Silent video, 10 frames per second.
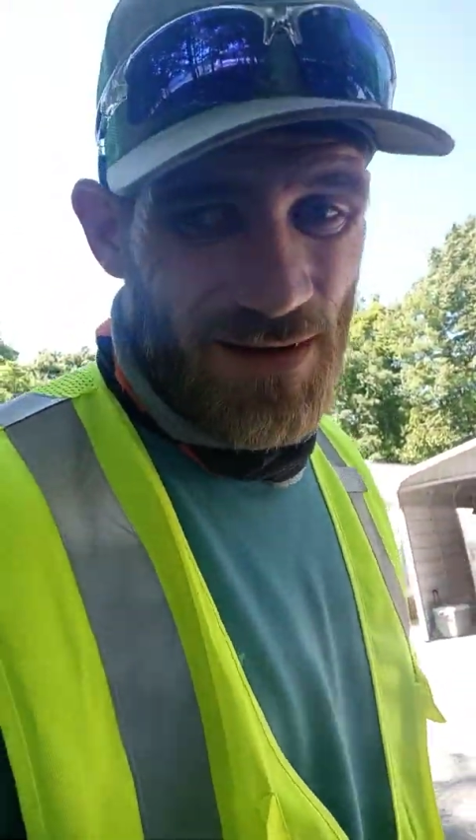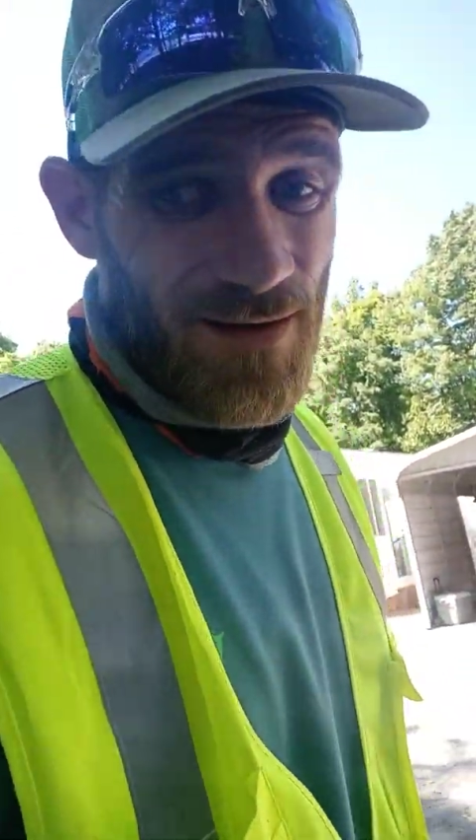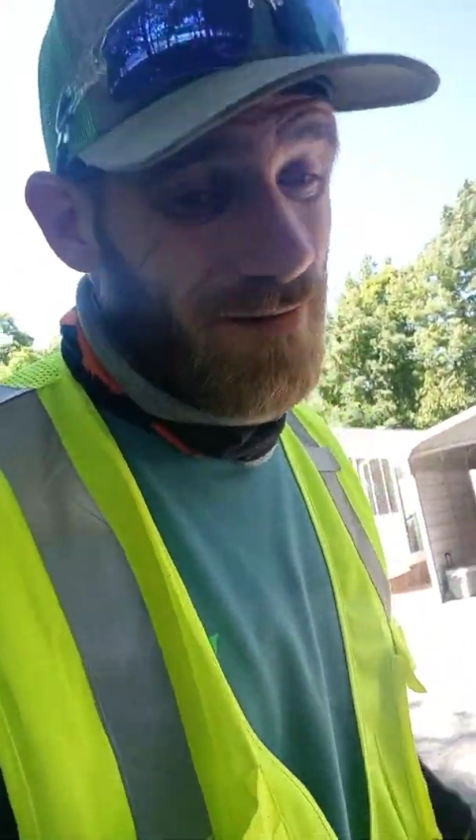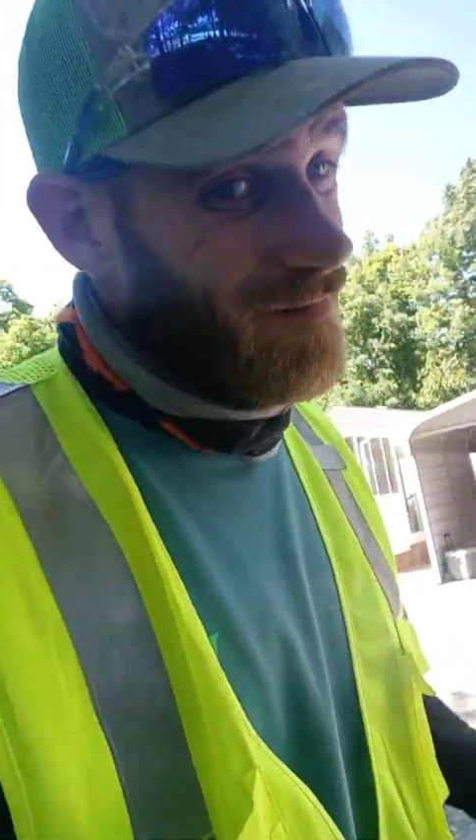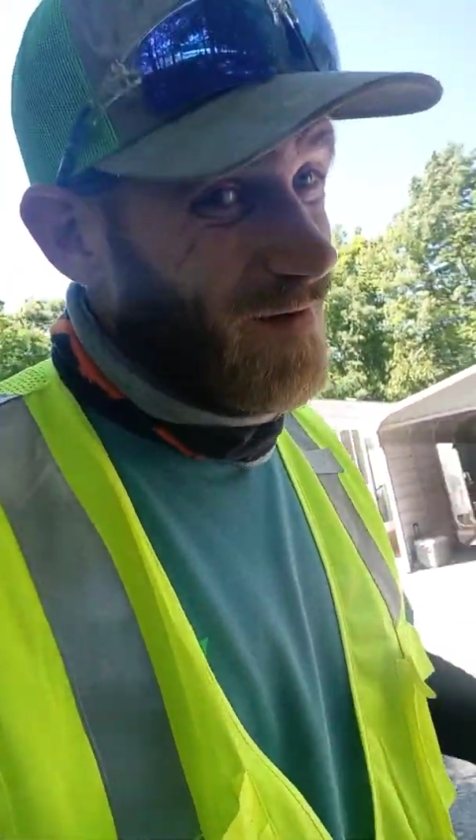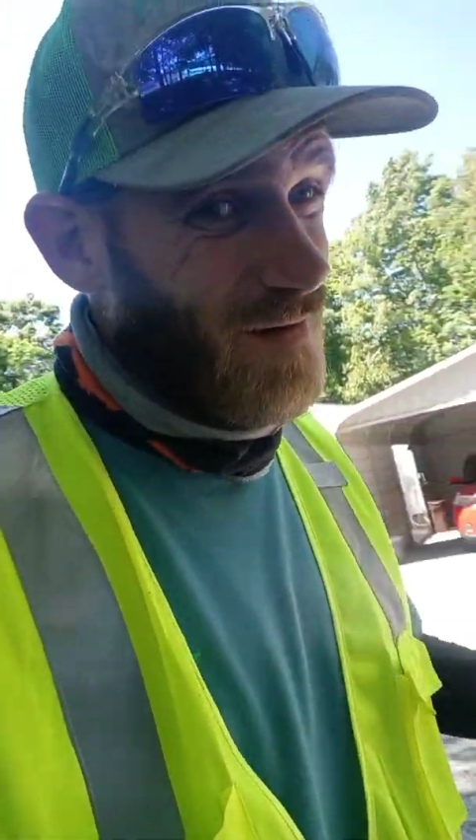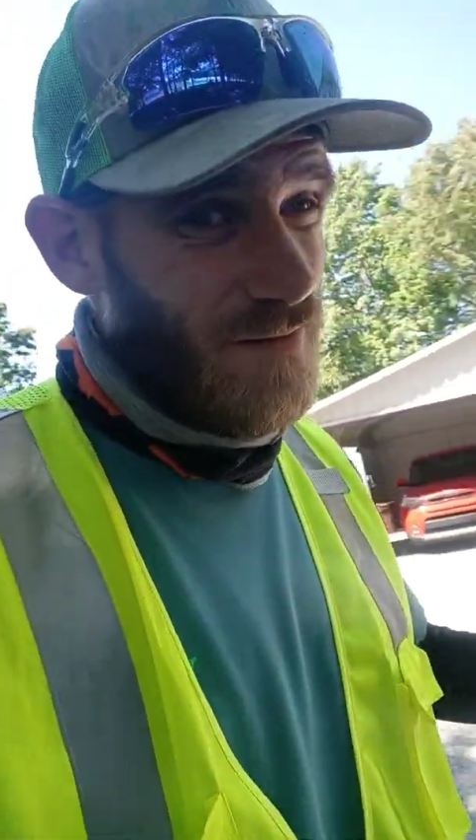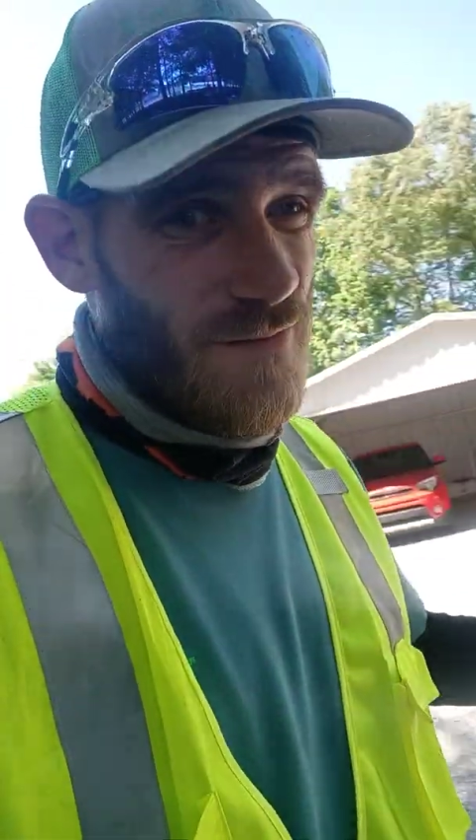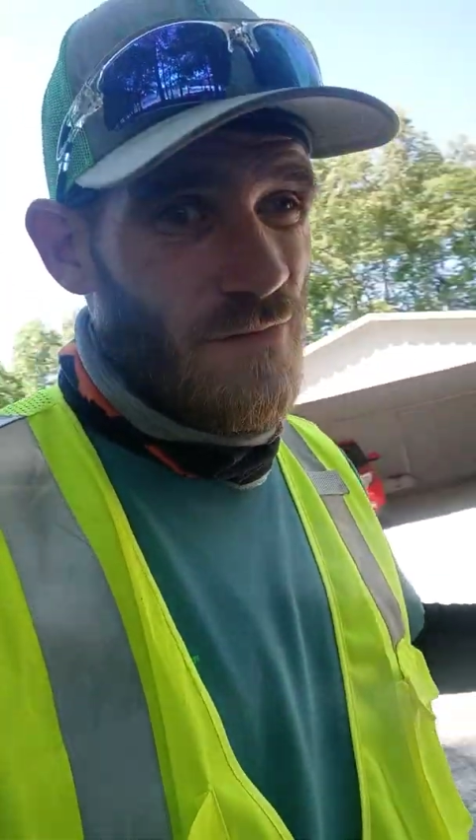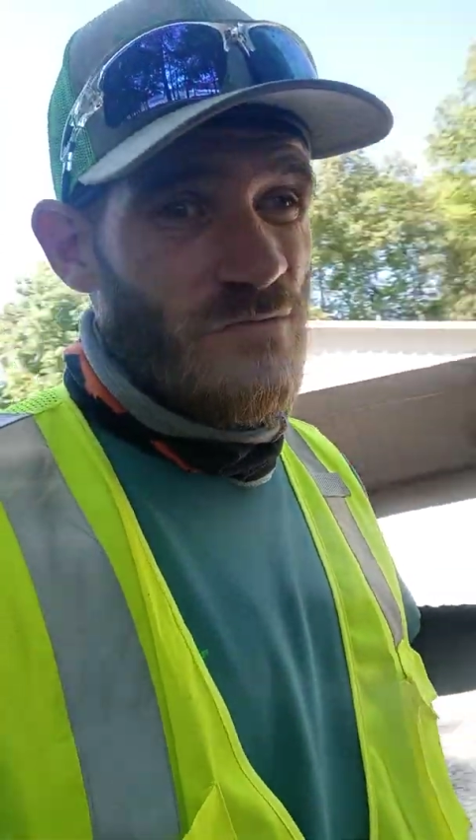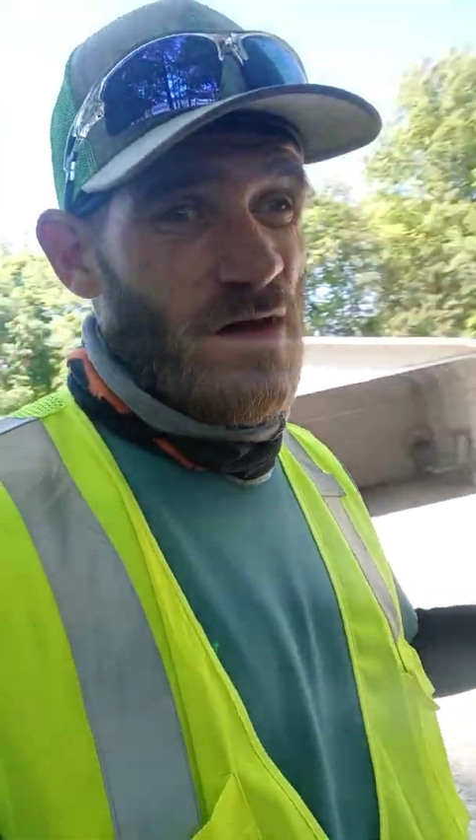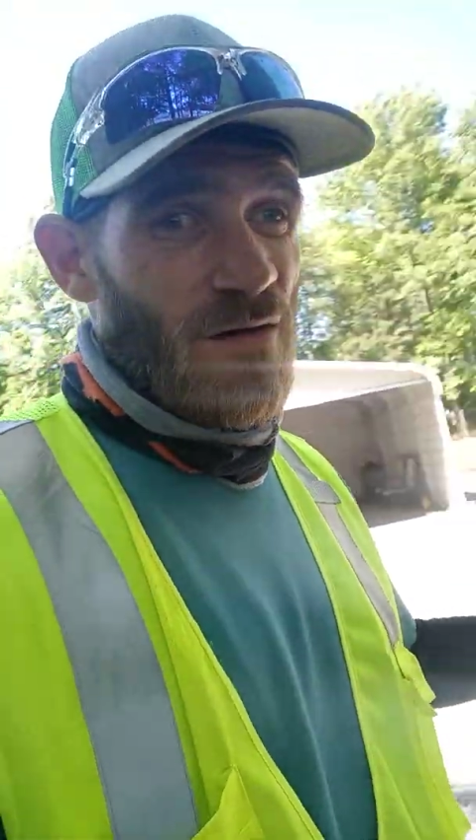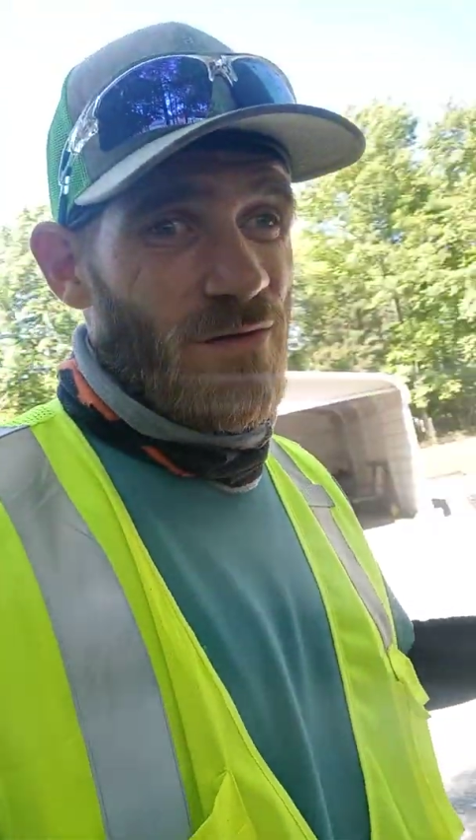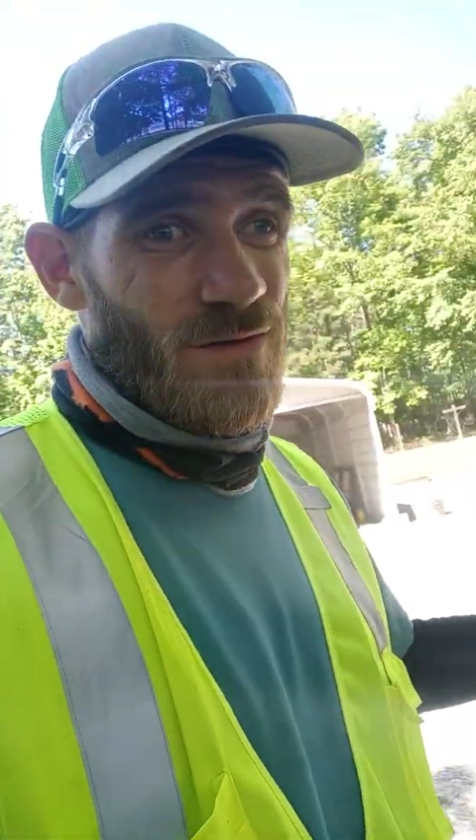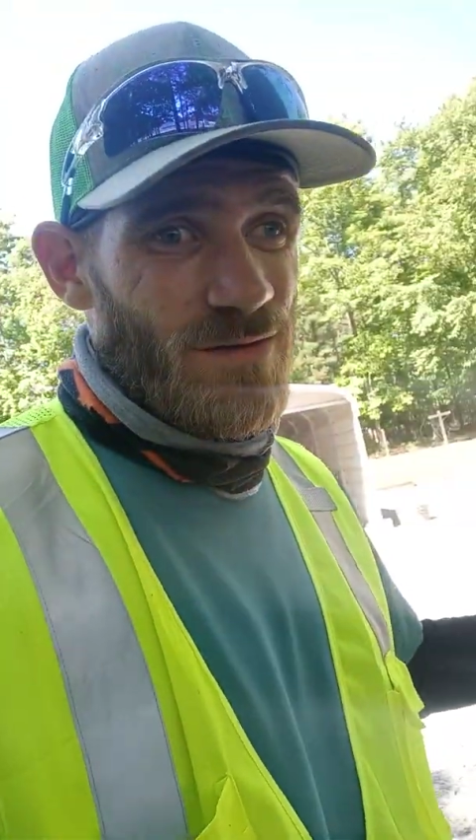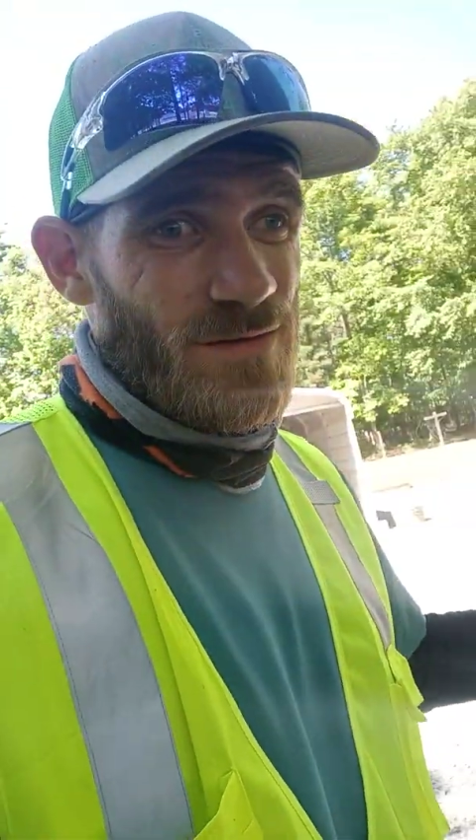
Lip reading: It is Cody Rochelle,